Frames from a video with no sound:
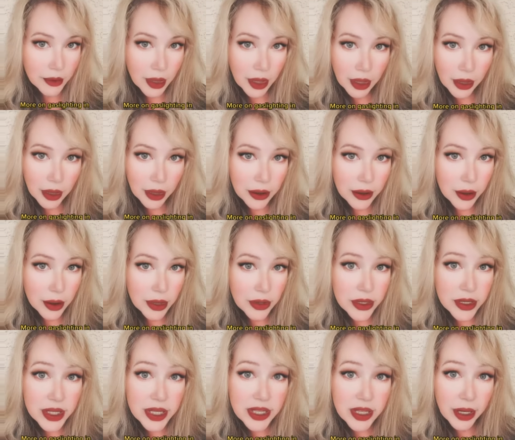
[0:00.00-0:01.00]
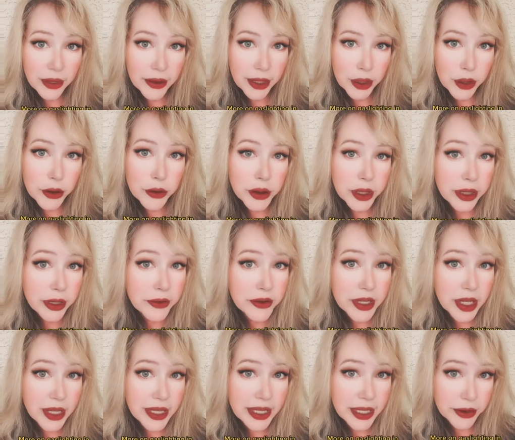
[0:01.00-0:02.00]
And there is nothing you could have
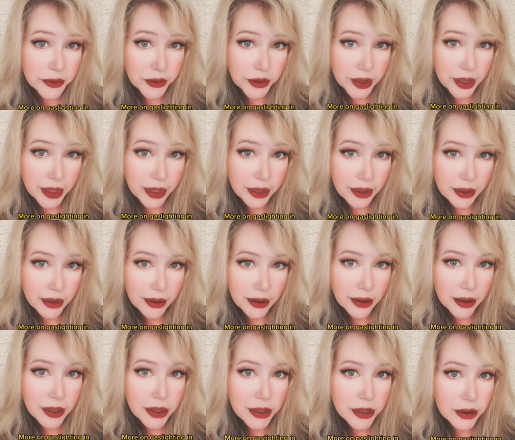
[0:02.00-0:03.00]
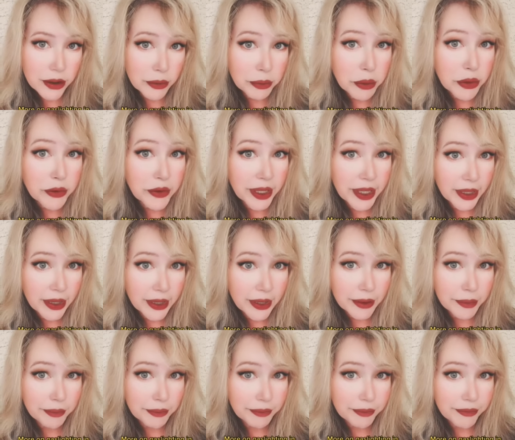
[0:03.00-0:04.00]
done differently to have prevented it.
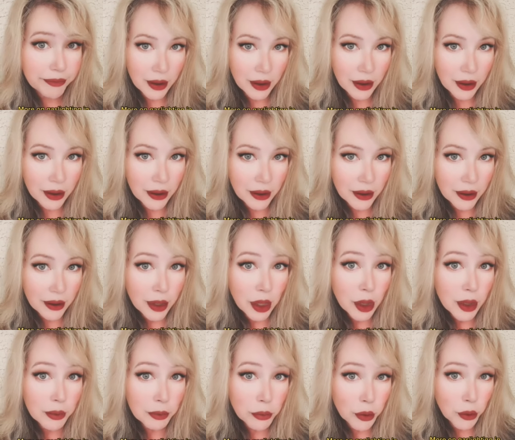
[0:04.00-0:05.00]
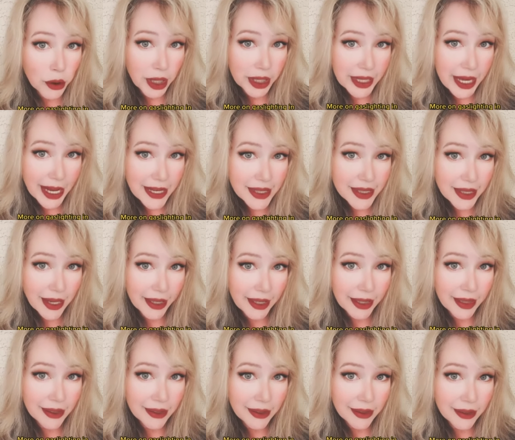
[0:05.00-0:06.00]
More on
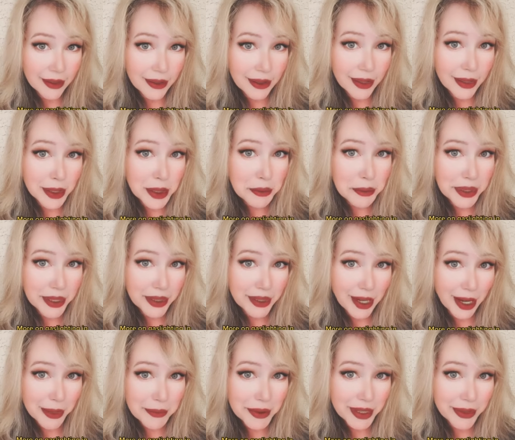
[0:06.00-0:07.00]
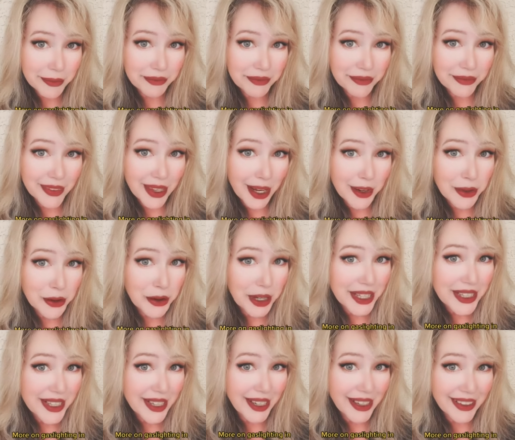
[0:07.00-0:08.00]
gaslighting in the pinned comment. Have a great
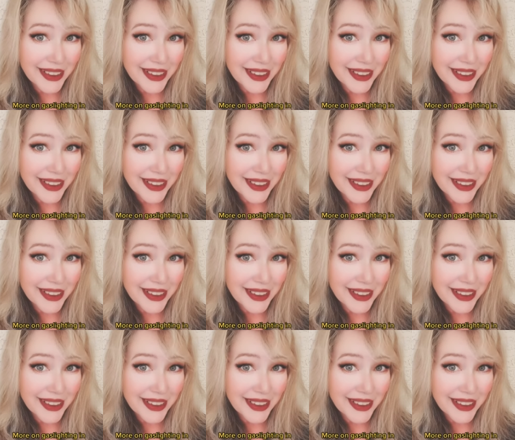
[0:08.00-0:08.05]
day.